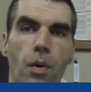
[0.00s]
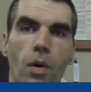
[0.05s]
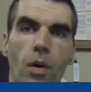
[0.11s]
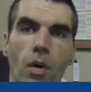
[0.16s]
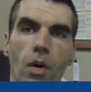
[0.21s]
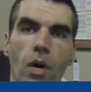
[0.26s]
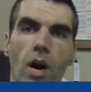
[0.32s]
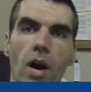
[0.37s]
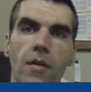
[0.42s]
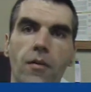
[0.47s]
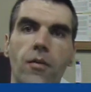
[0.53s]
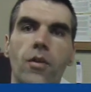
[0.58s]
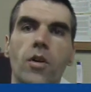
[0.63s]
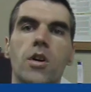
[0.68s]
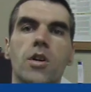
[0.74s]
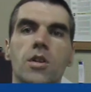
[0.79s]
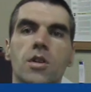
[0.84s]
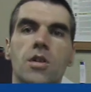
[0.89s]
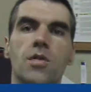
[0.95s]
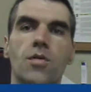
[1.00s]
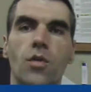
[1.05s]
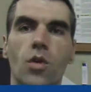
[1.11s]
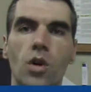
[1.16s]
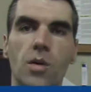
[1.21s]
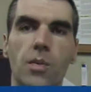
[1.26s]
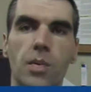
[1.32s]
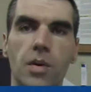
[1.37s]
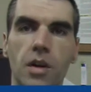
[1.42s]
Preference
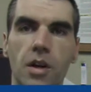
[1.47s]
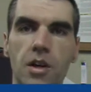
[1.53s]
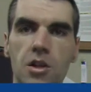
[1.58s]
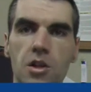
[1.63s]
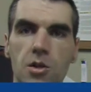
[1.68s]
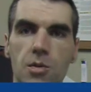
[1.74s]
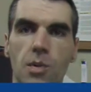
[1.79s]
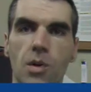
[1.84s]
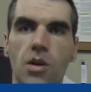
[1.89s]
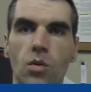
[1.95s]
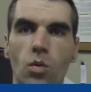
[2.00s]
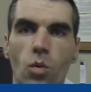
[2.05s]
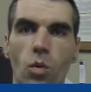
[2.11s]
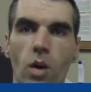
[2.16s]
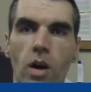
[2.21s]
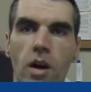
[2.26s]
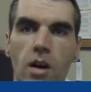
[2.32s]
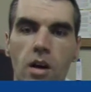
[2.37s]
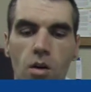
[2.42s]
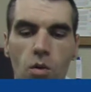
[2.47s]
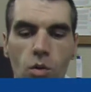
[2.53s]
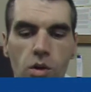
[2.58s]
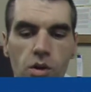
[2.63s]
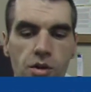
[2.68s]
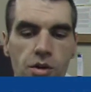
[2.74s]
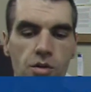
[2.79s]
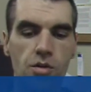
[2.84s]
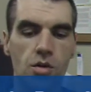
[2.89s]
for placement. Where
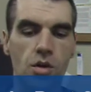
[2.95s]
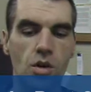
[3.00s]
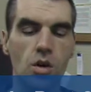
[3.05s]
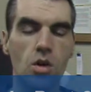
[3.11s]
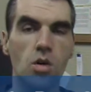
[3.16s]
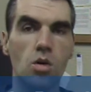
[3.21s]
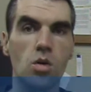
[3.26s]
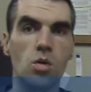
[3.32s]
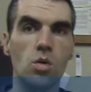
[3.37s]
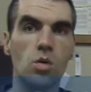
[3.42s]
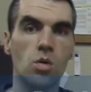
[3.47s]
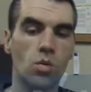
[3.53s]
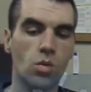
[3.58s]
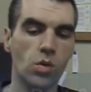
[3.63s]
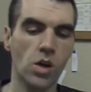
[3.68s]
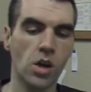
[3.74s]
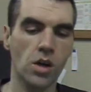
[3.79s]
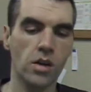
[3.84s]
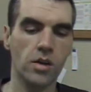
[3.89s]
will you go?